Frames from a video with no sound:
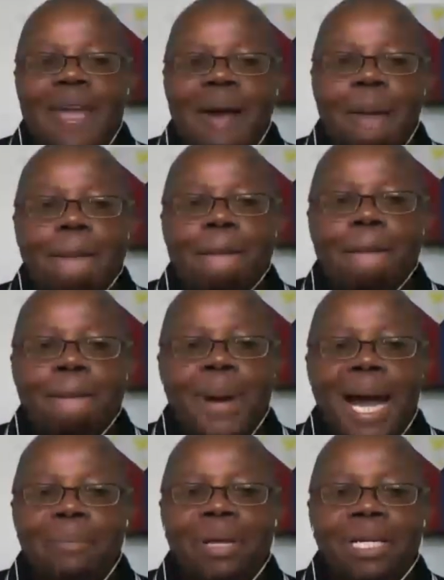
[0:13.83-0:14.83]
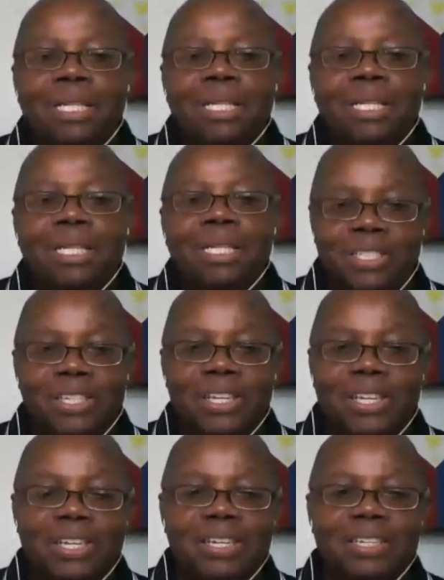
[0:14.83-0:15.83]
I am Bobby
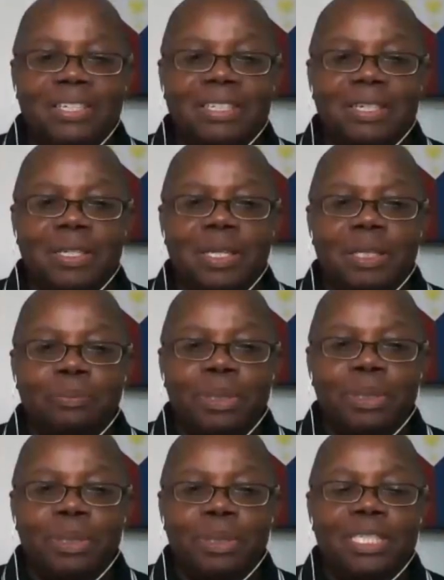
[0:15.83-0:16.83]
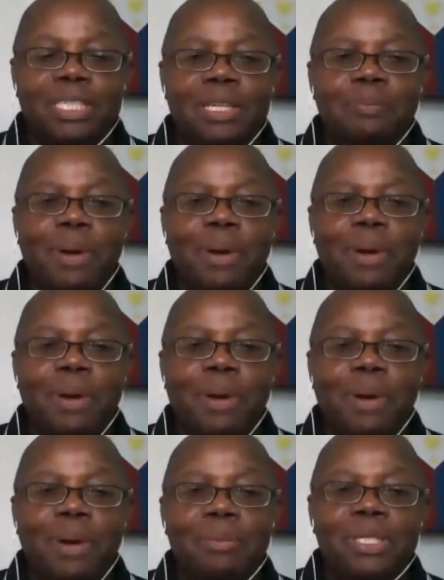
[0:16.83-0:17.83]
D. B to the
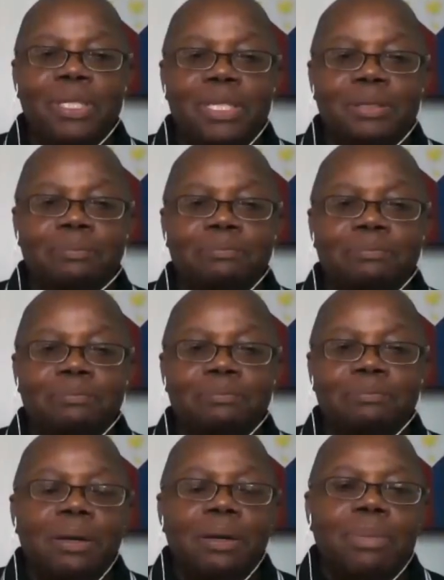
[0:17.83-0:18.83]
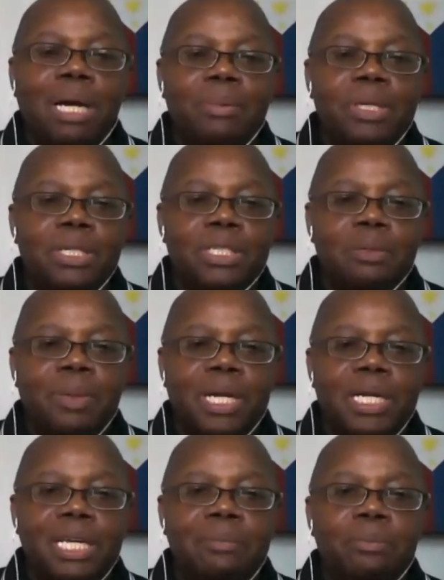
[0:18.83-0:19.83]
D, Bobby D. Bobby D
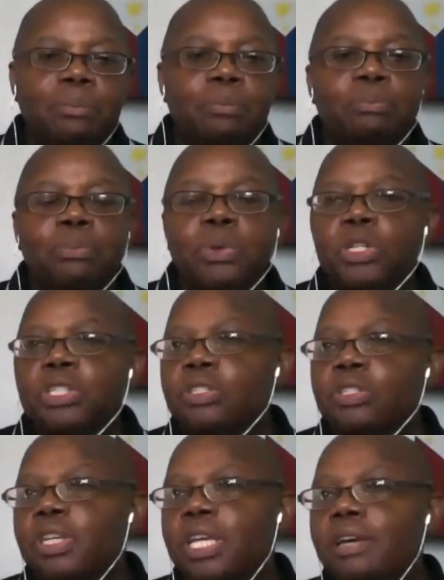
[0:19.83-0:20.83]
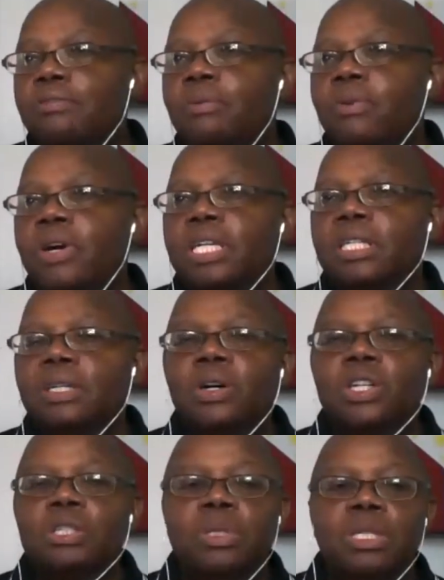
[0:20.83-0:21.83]
is my name. Most
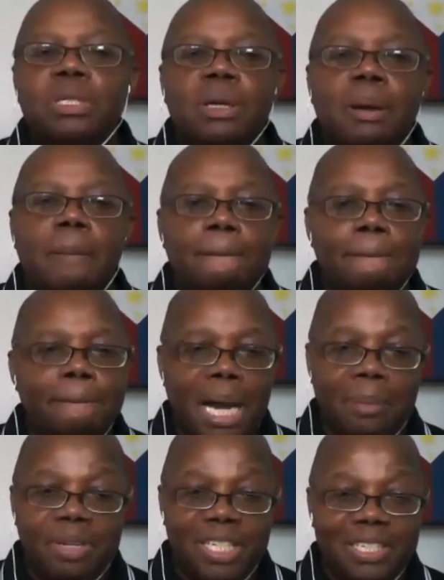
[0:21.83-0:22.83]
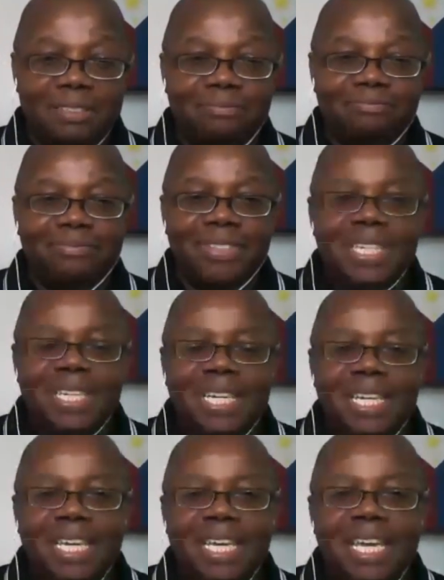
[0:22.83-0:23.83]
everyone calls me Bobby D.
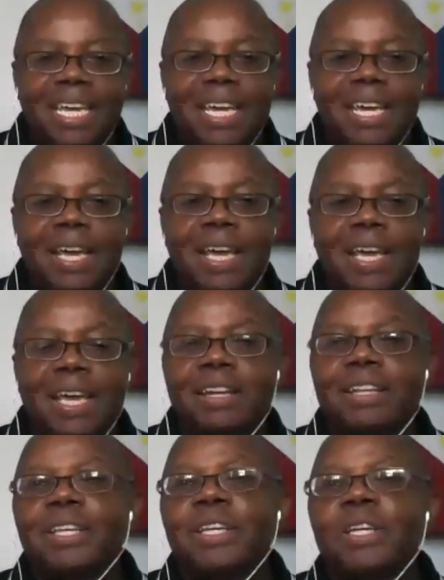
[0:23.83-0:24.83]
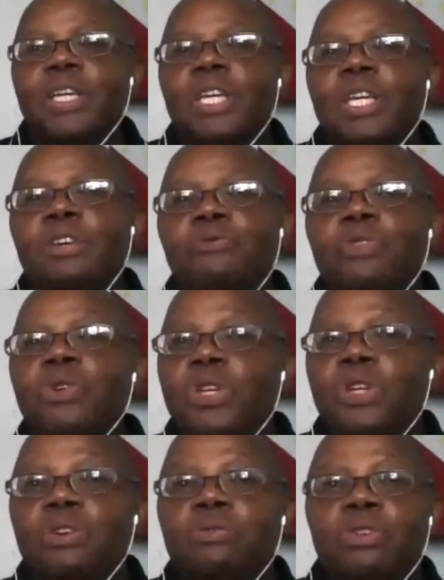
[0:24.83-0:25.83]
And
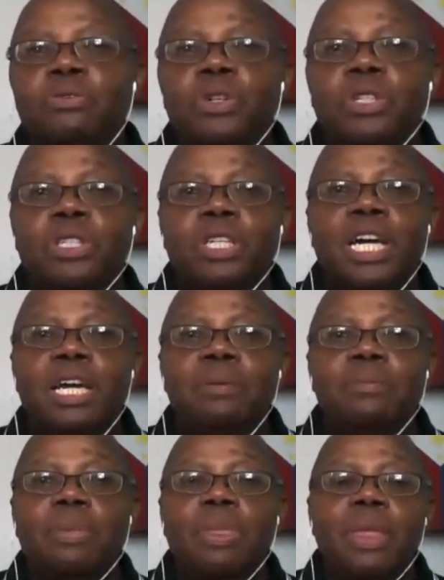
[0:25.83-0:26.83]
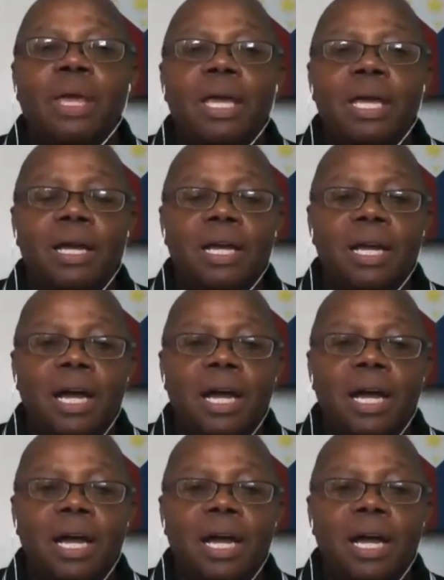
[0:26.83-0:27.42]
if you're here for the first time,